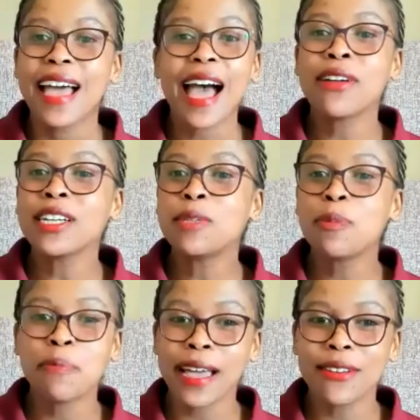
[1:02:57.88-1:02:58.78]
I'm not
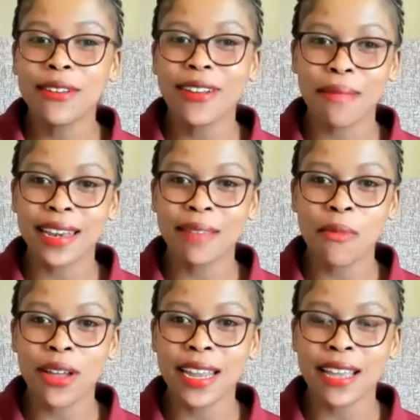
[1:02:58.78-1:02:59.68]
prepared on a Monday
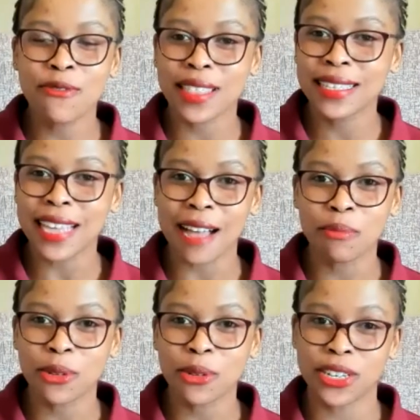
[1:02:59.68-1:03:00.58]
morning for this
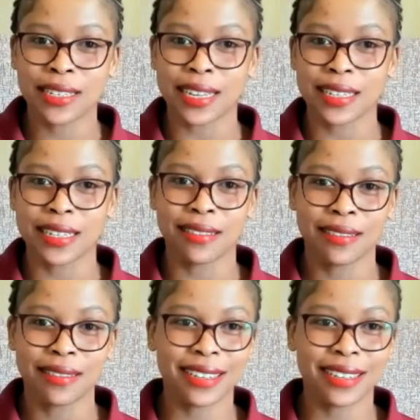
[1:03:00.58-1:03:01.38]
ambushes, Churchill.